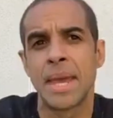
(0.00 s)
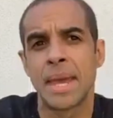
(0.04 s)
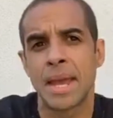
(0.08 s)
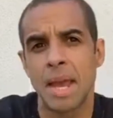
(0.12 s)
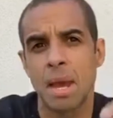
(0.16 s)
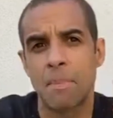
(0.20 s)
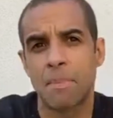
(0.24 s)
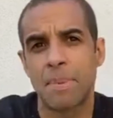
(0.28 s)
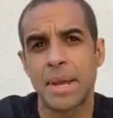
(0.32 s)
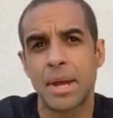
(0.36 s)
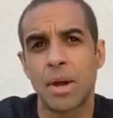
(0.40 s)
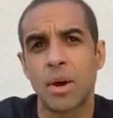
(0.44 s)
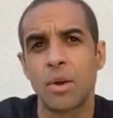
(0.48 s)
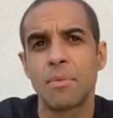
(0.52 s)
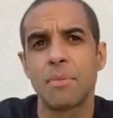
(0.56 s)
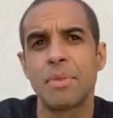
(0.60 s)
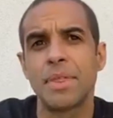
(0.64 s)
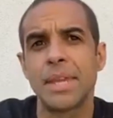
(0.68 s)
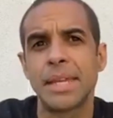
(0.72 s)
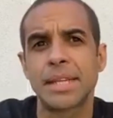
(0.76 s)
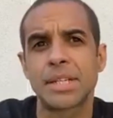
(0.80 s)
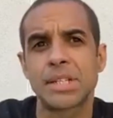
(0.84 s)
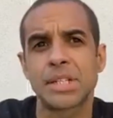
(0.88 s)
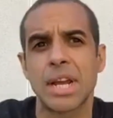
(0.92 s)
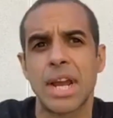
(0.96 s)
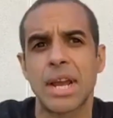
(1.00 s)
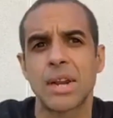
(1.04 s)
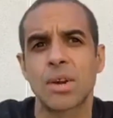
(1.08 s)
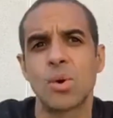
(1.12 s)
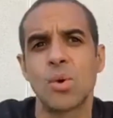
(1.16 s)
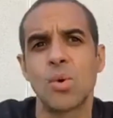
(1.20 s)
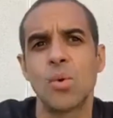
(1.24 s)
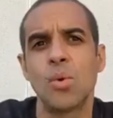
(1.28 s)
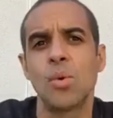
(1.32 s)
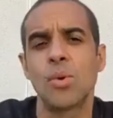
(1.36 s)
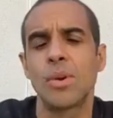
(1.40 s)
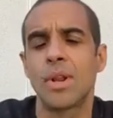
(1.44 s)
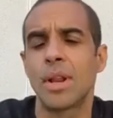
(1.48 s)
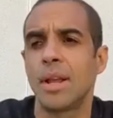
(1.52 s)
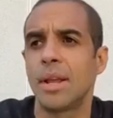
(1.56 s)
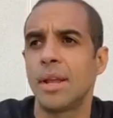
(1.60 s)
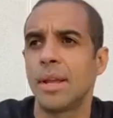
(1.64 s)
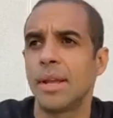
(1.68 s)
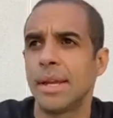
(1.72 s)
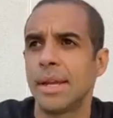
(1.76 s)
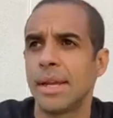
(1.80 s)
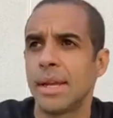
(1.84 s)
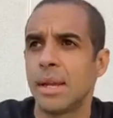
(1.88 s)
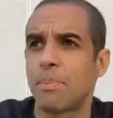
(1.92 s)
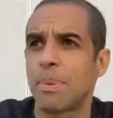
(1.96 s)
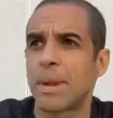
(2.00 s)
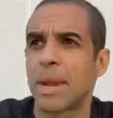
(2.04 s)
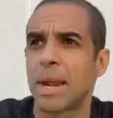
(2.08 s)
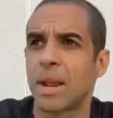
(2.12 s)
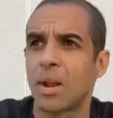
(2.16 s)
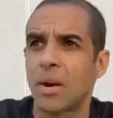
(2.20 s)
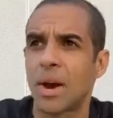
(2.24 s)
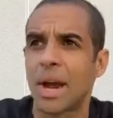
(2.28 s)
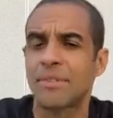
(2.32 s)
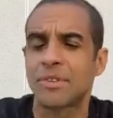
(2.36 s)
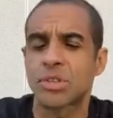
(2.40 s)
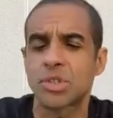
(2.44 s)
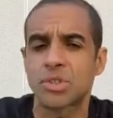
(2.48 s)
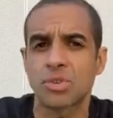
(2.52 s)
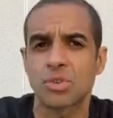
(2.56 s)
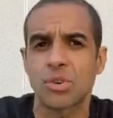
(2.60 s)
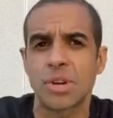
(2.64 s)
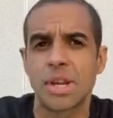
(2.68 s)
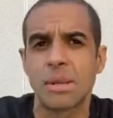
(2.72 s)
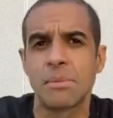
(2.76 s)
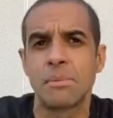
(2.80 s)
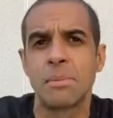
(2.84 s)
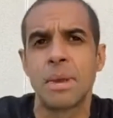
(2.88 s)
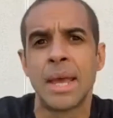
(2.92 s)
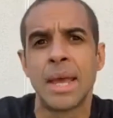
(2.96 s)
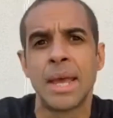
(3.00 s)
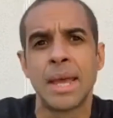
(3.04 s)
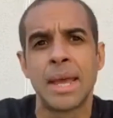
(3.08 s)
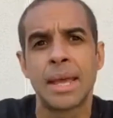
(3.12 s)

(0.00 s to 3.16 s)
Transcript: It'll be on this channel. It'll be a live stream.